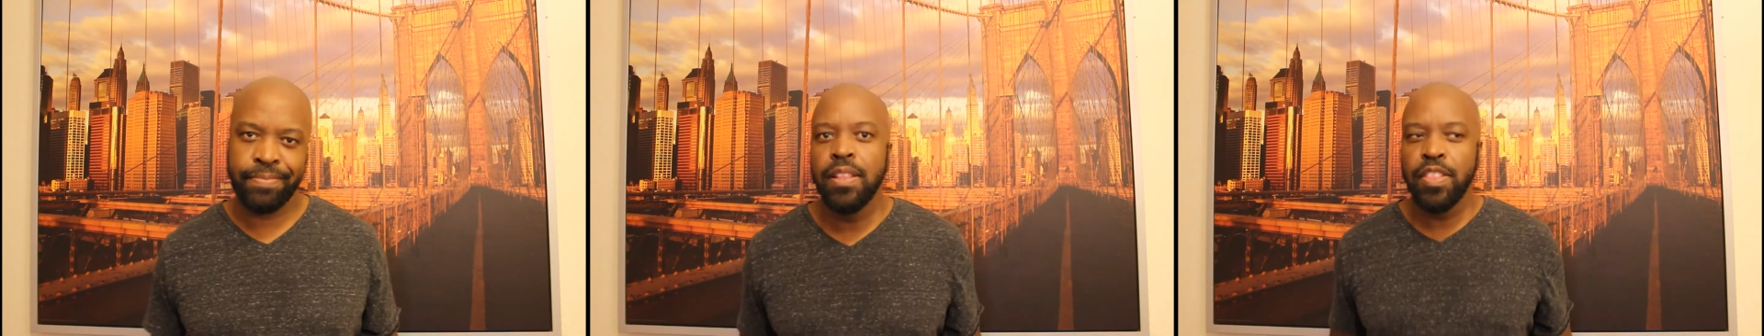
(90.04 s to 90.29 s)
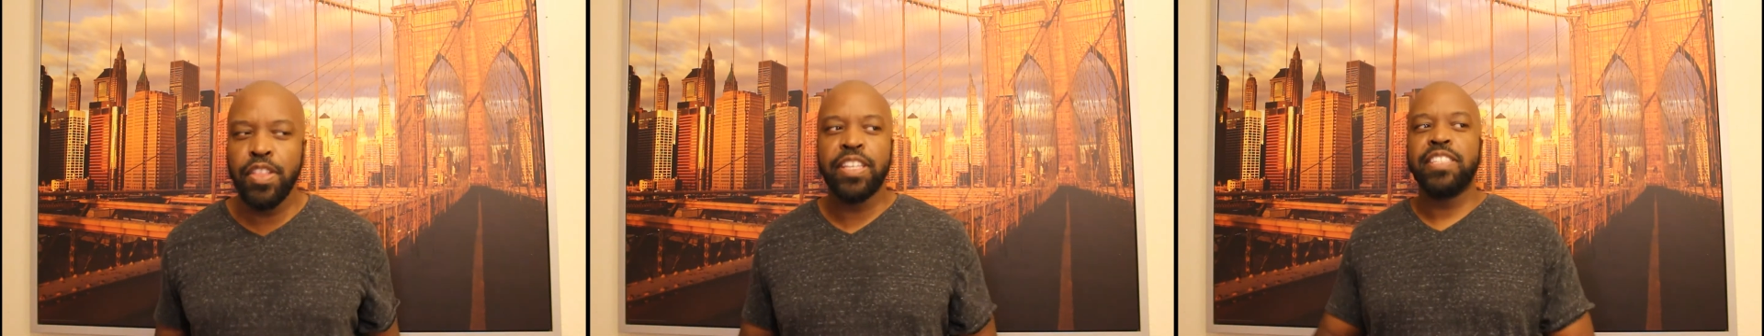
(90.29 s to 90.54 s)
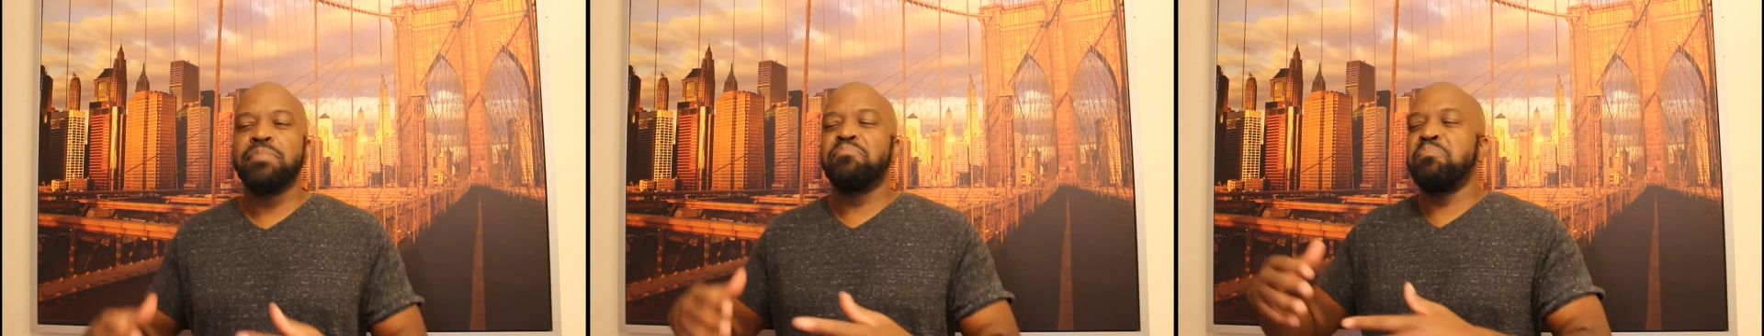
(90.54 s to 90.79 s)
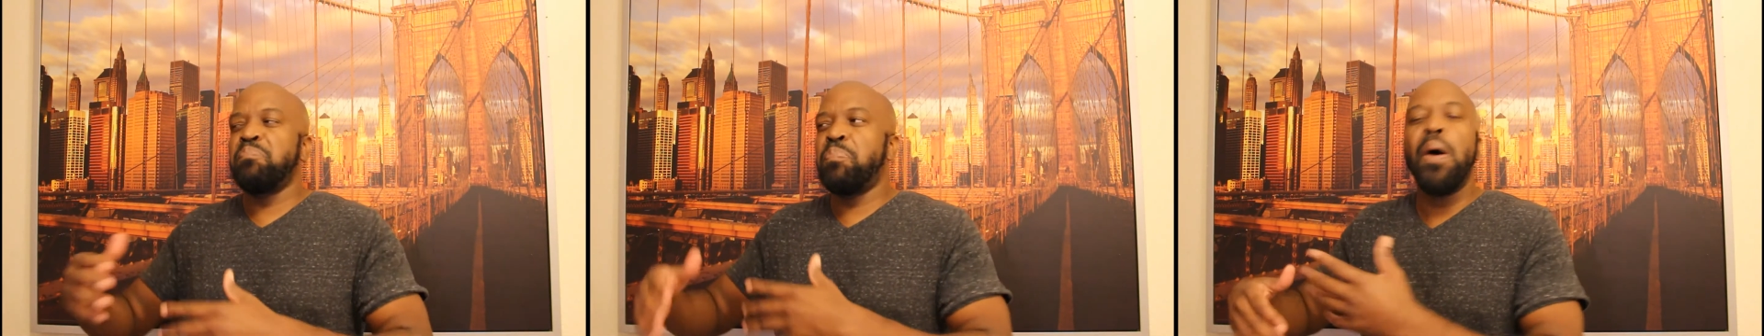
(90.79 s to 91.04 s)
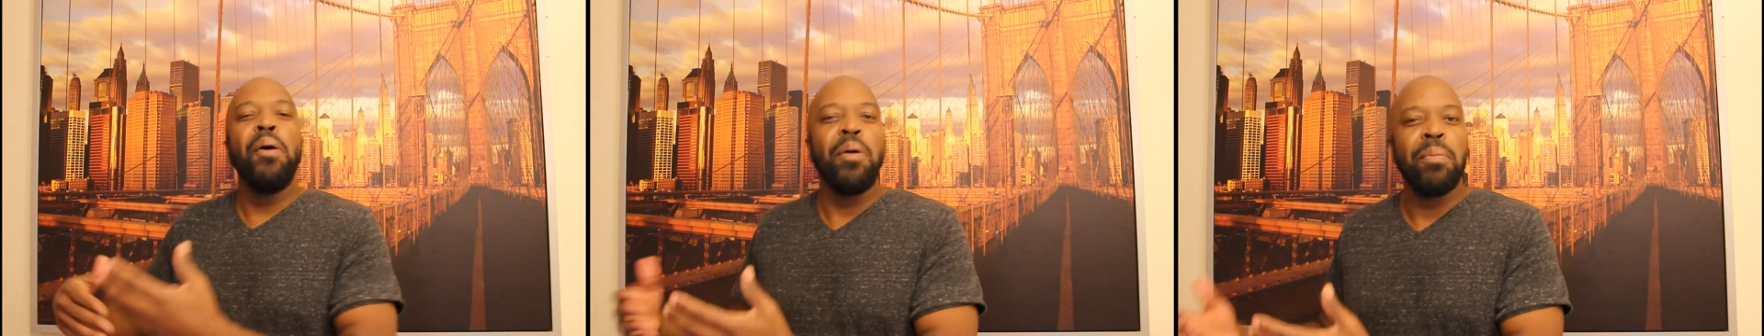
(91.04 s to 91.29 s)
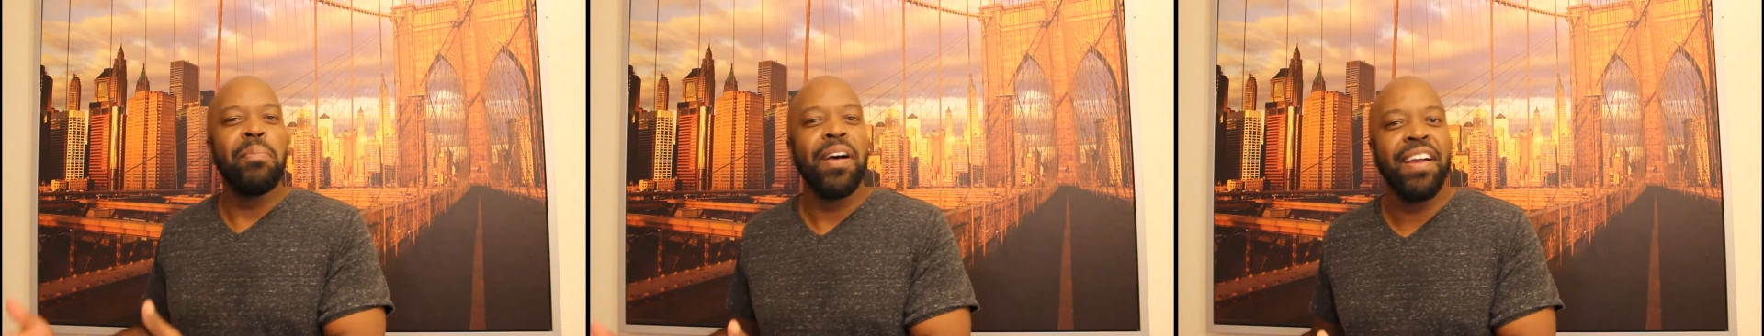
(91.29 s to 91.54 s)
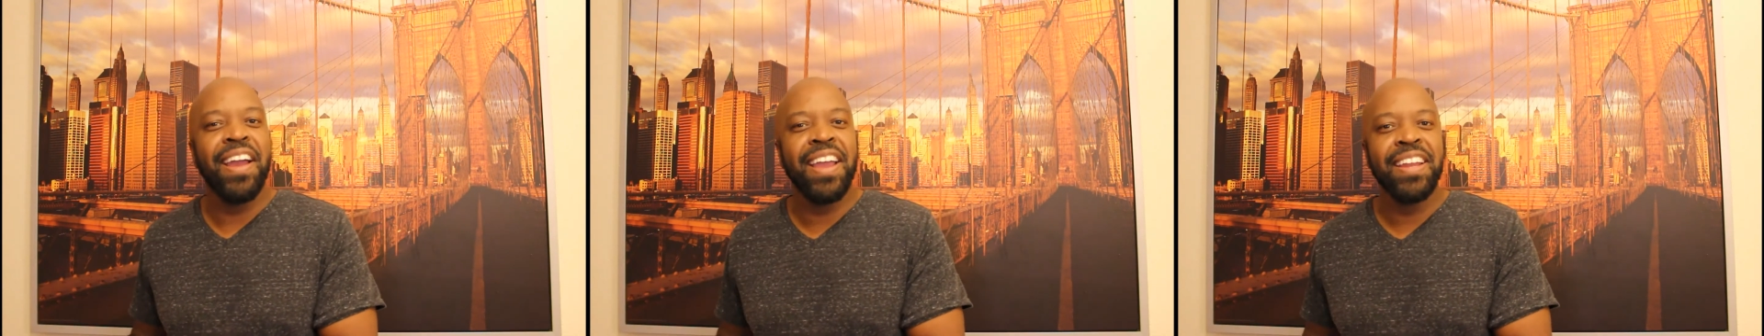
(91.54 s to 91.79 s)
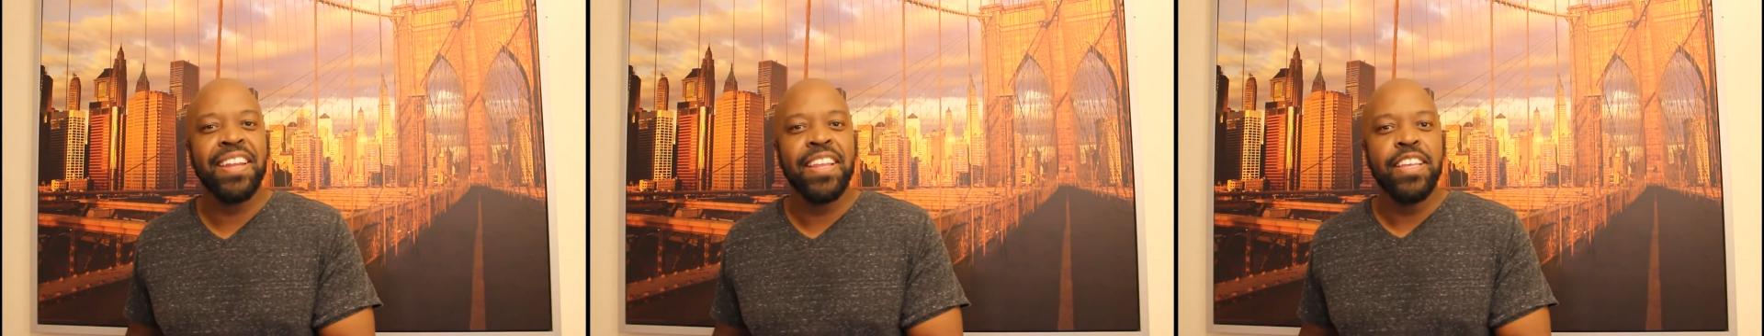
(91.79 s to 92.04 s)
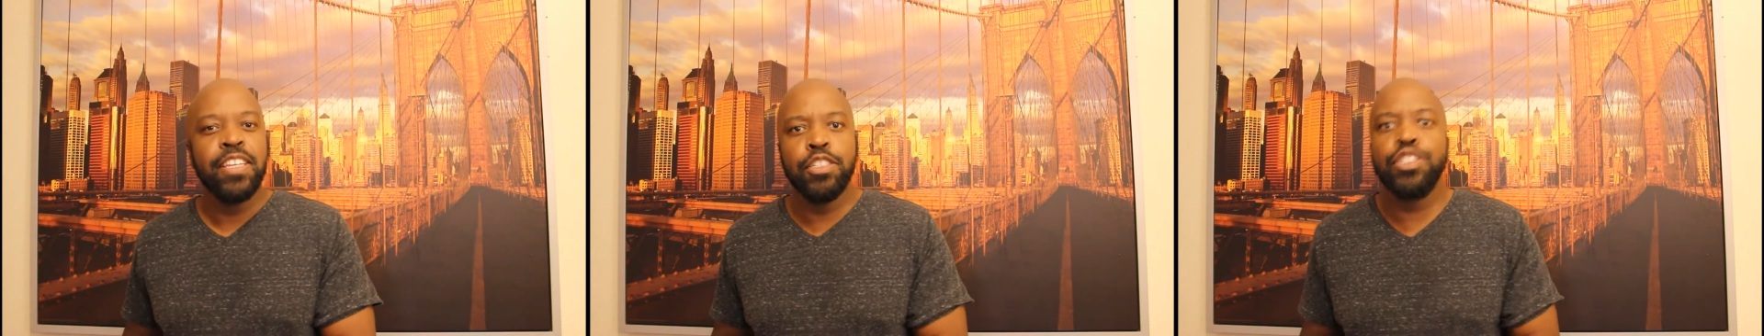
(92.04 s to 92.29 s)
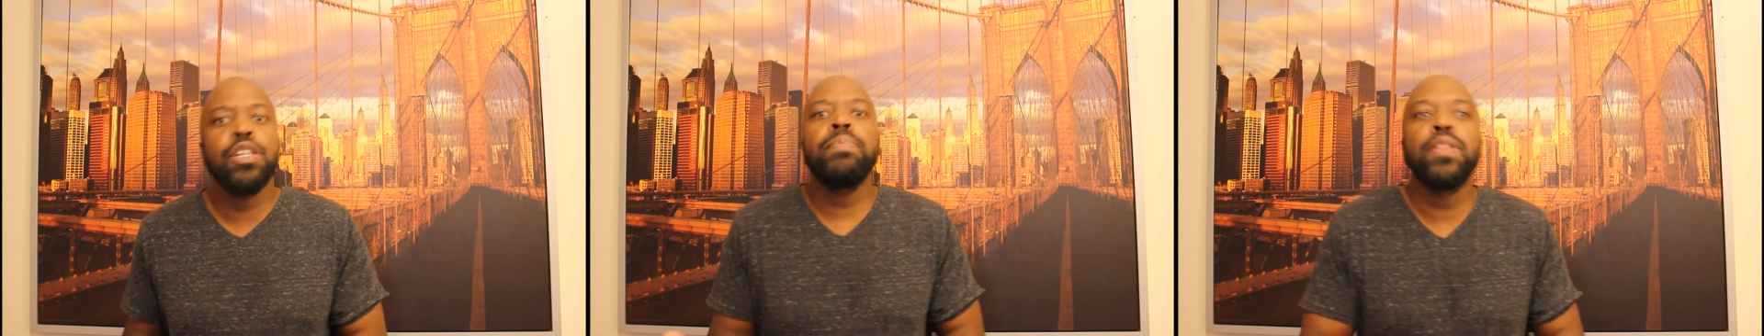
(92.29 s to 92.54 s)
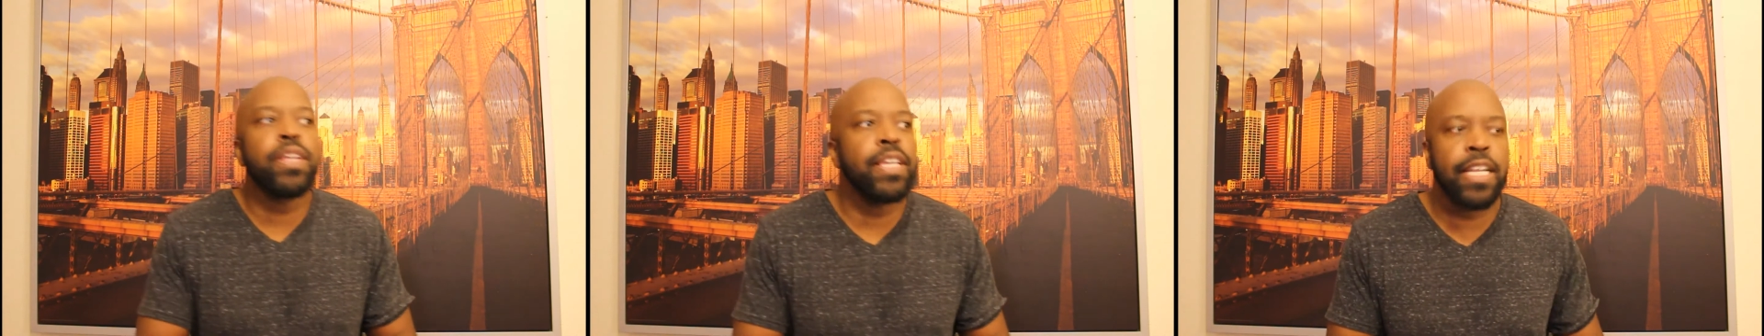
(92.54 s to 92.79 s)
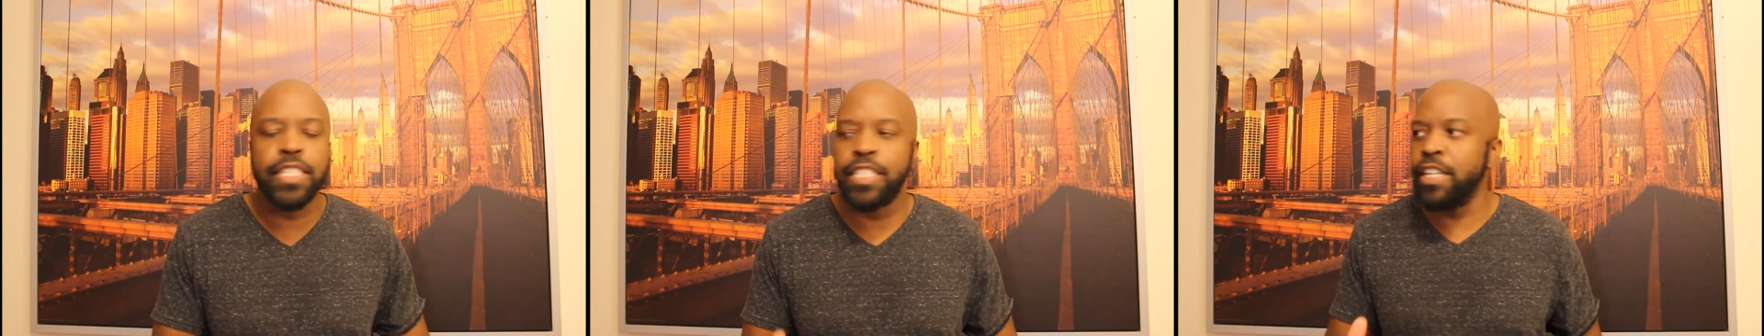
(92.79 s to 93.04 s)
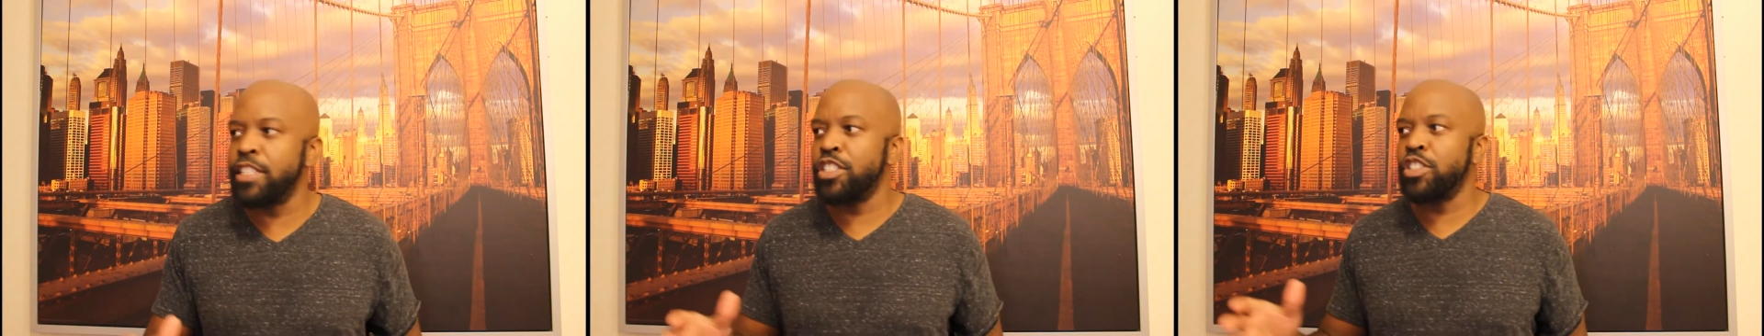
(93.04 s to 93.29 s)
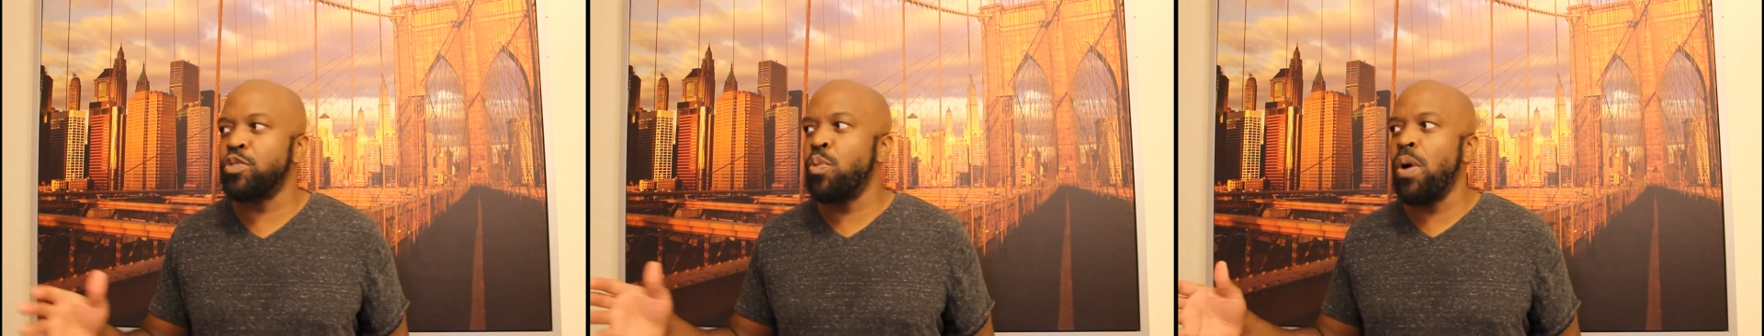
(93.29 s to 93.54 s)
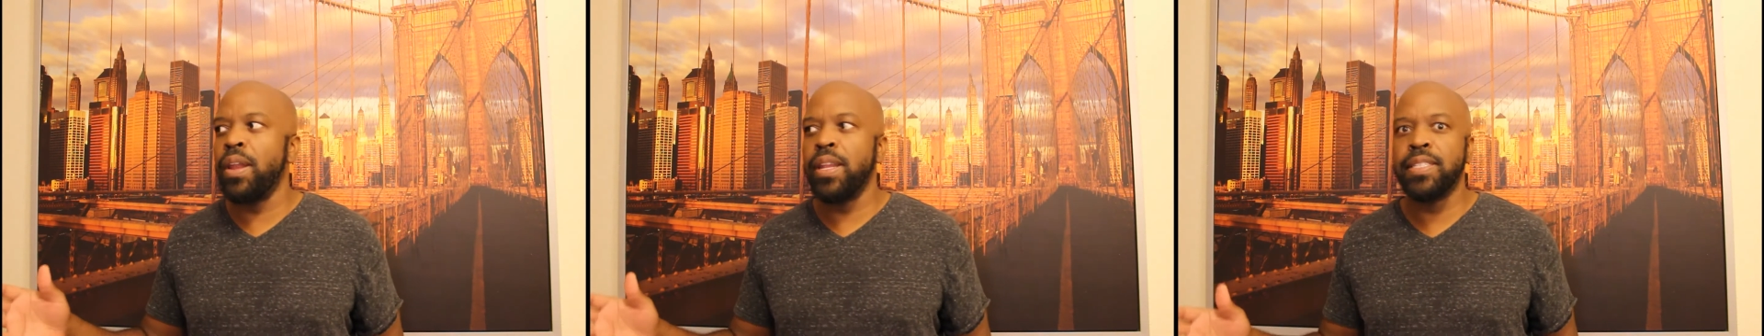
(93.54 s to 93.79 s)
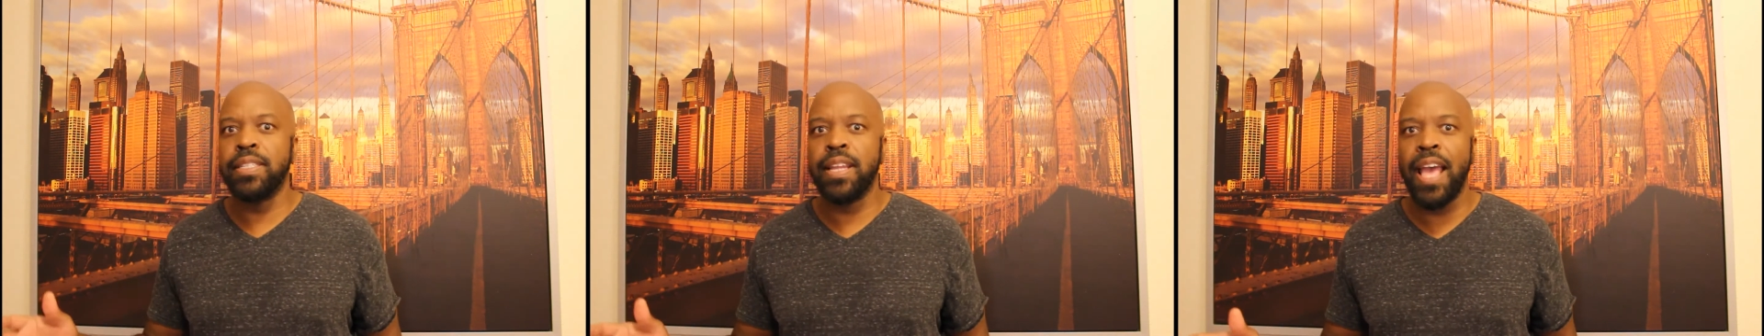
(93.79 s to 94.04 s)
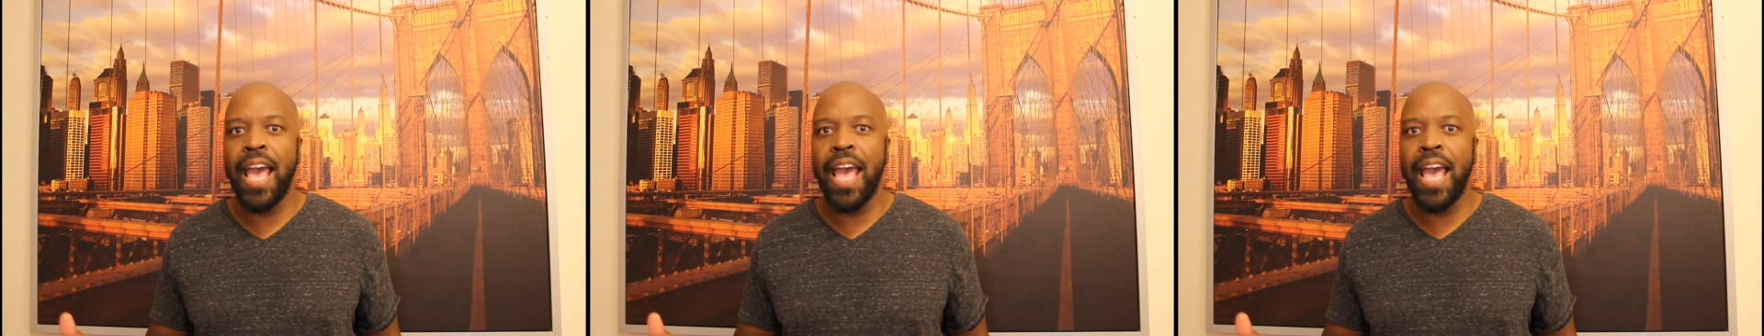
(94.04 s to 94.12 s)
Look, it's a poem, alright? You shouldn't be looking at Genesis 1 as an